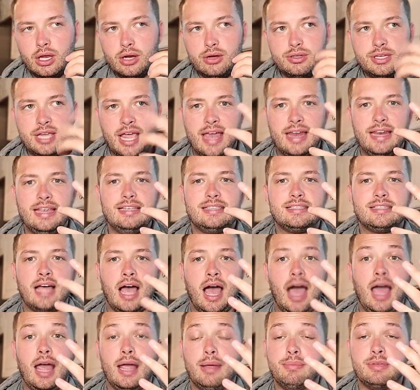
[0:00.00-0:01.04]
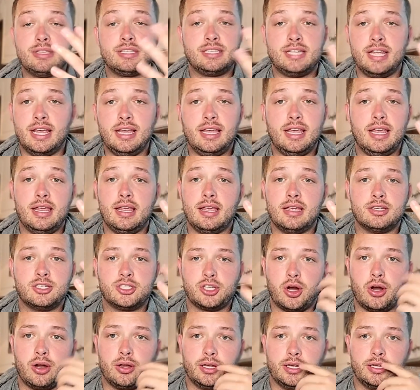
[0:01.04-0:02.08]
Teddy's time is ticking in
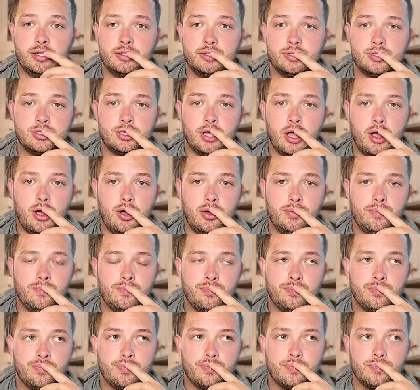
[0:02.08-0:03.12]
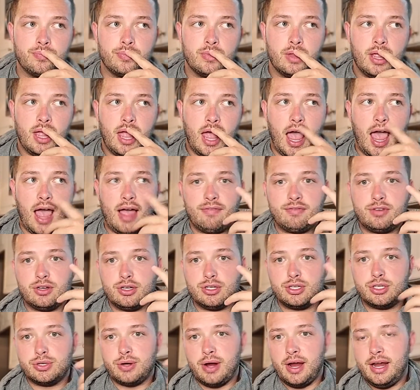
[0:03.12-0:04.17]
Charlotte. So after
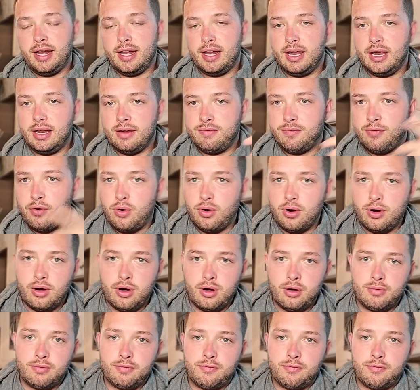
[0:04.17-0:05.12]
trading for